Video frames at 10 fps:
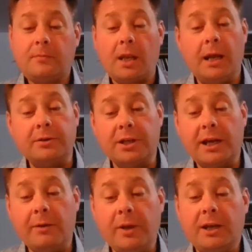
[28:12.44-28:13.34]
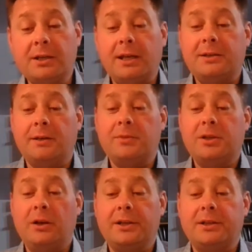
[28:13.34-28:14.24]
Now, today we can take some
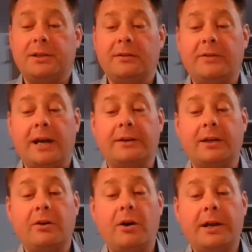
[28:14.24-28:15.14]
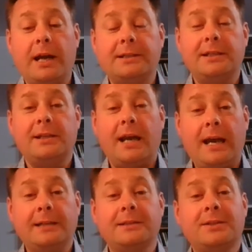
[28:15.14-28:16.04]
solace in the fact that God has his
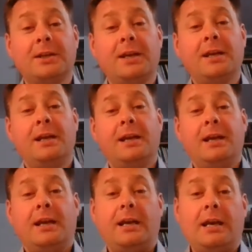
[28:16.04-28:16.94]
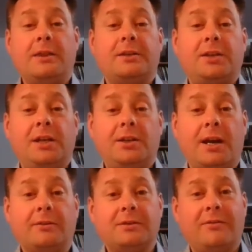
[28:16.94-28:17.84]
hands in the
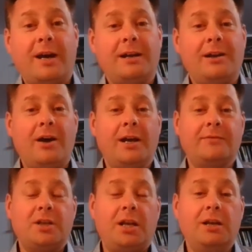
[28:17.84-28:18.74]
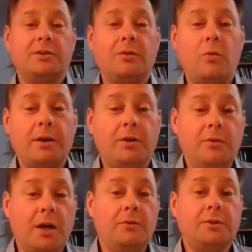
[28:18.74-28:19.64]
details of our lives. He is the one who
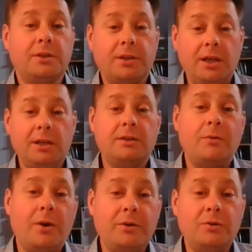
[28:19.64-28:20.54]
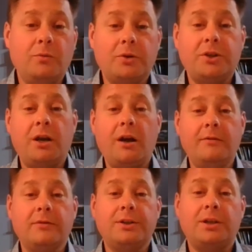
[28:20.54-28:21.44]
knows us. He is the one who's watching
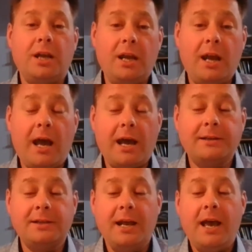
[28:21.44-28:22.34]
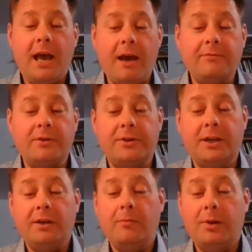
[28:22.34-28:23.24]
over us. He has
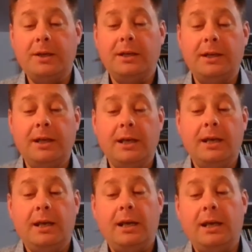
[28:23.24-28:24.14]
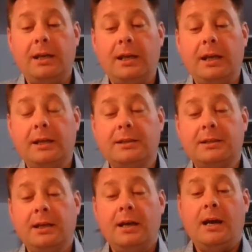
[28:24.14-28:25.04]
everything completely in
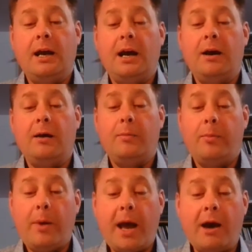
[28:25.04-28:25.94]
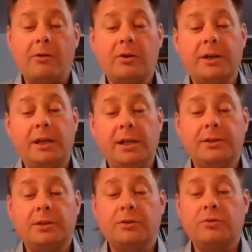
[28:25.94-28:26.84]
his power and in
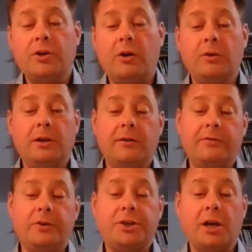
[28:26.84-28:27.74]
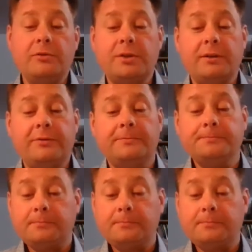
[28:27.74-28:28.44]
his control. And for Joseph,